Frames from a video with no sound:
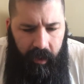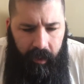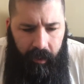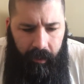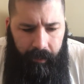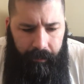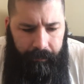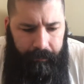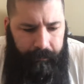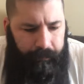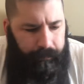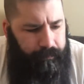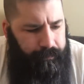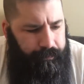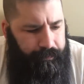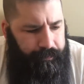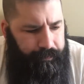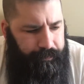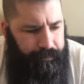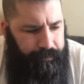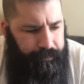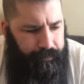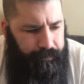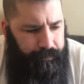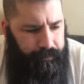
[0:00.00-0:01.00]

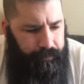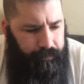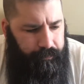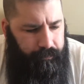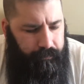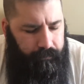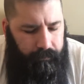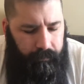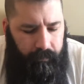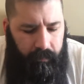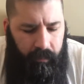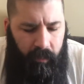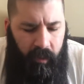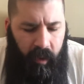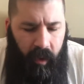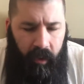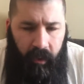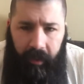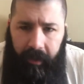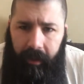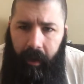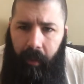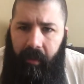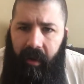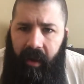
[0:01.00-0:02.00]

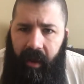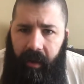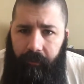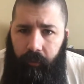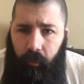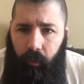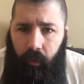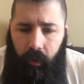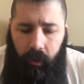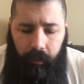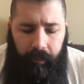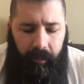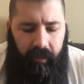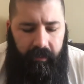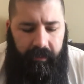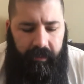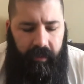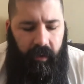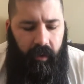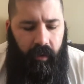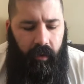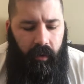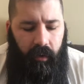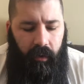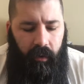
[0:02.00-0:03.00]
like I'm going to have to work my
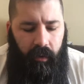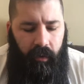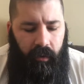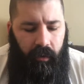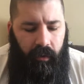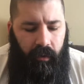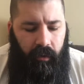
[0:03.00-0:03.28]
finger